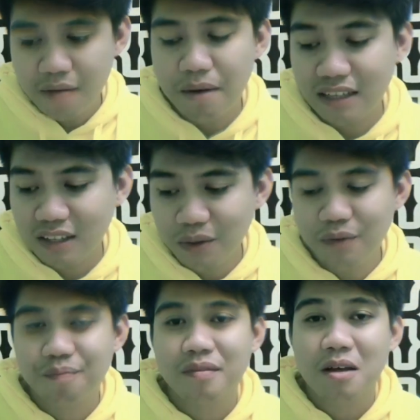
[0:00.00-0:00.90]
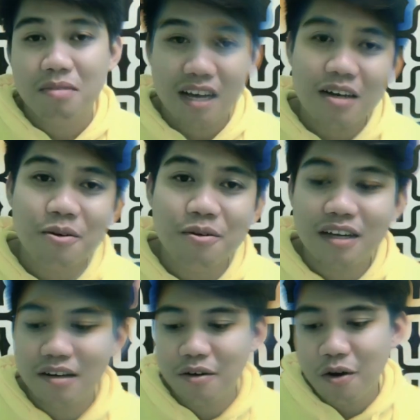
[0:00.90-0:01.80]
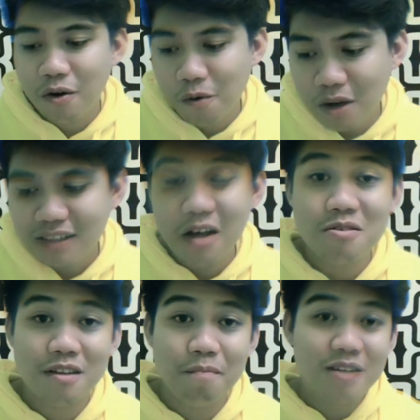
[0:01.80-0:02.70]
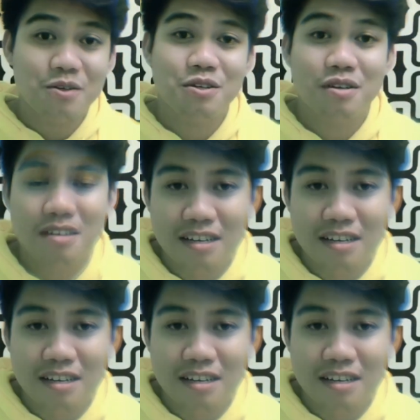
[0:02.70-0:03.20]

Pangatlo, magkakaroon ka ng 1,000 pesos